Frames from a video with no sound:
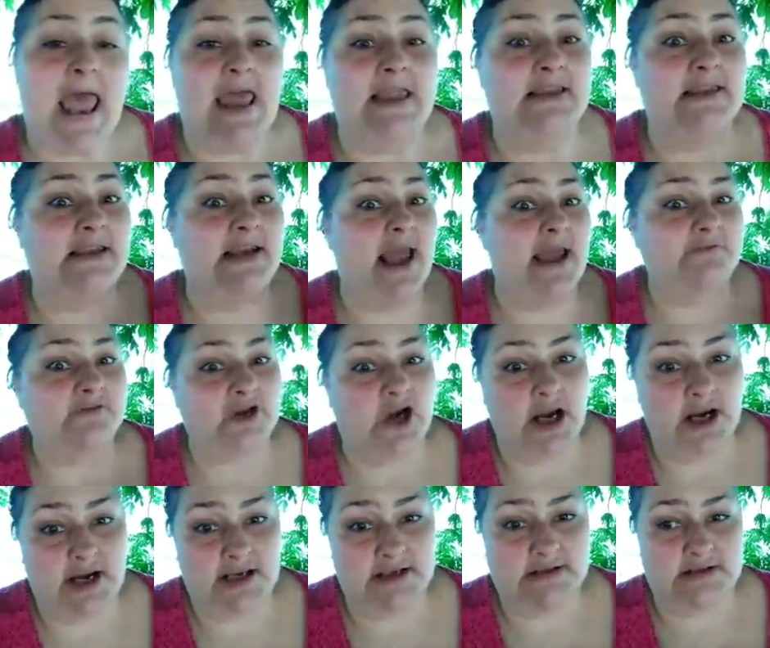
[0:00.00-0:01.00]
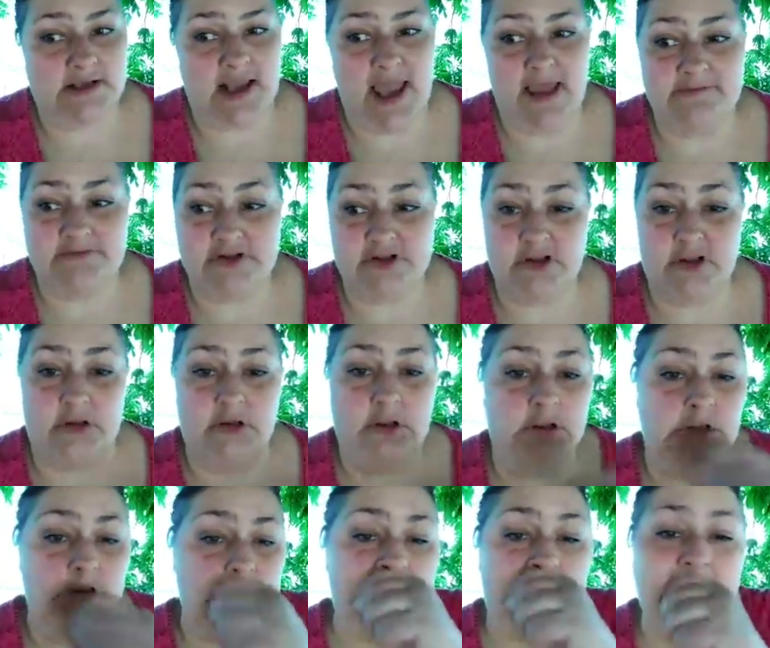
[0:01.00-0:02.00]
and then after I after
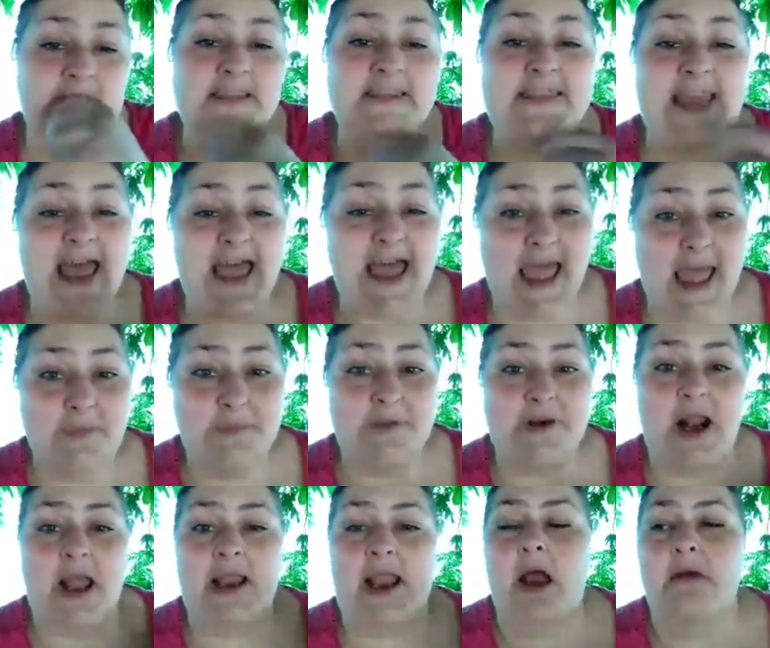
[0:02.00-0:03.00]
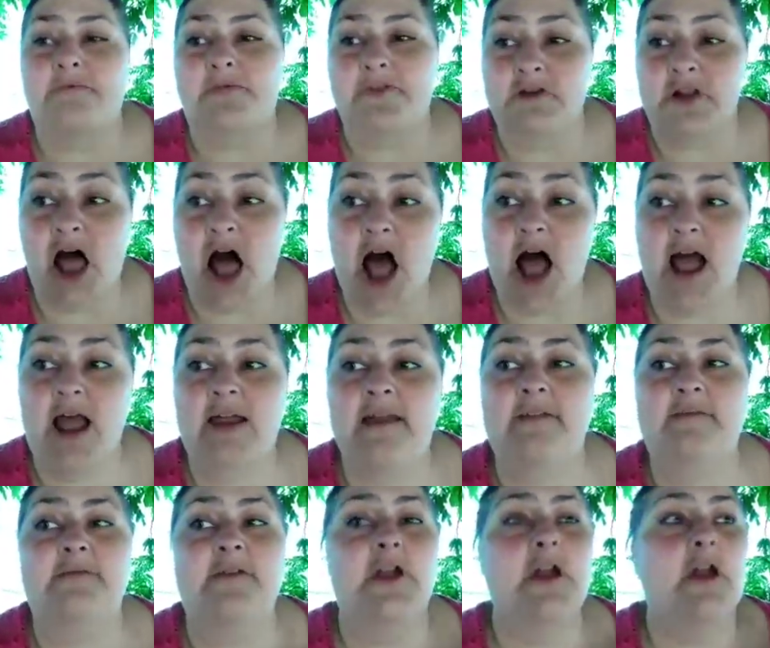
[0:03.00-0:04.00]
that happened, I got off the
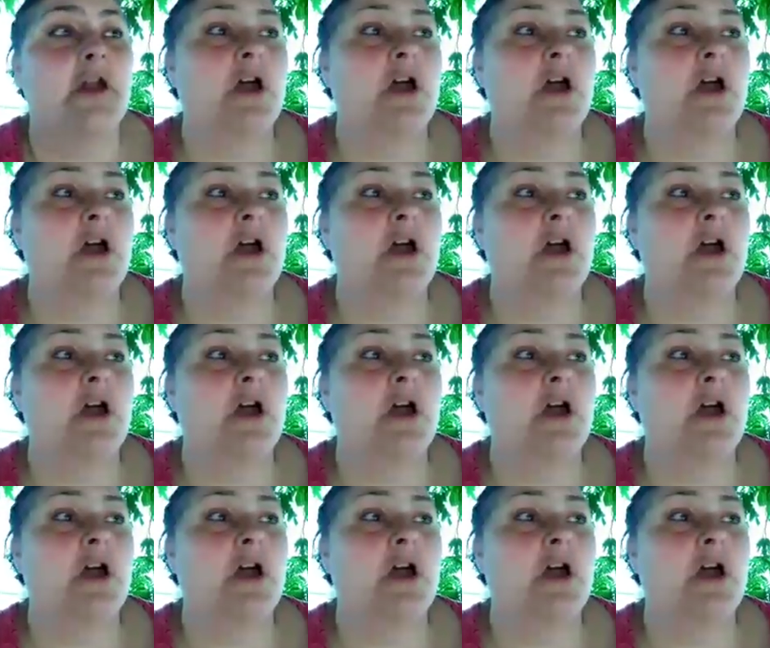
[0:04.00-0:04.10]
live,